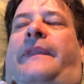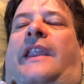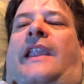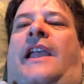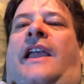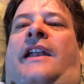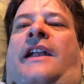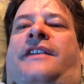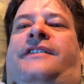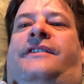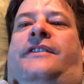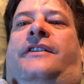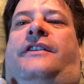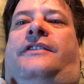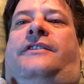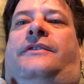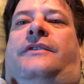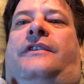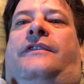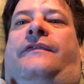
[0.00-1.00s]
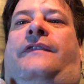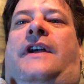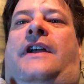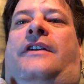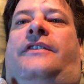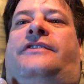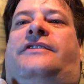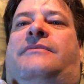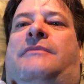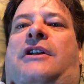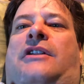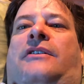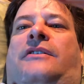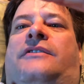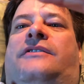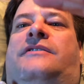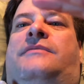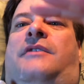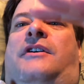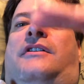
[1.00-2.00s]
and I started doing files smaller
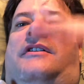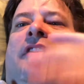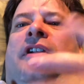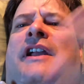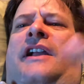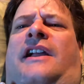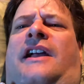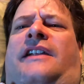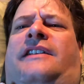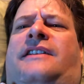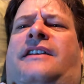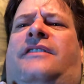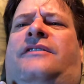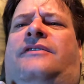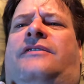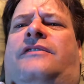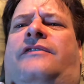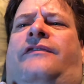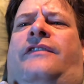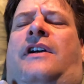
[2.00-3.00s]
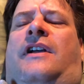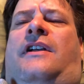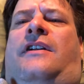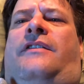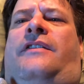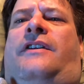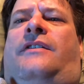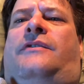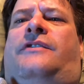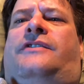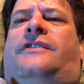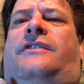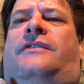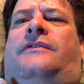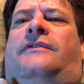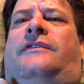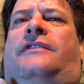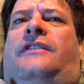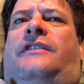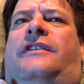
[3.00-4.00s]
and smaller, and I got down to a file that was
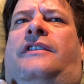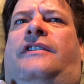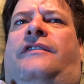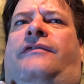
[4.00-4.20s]
only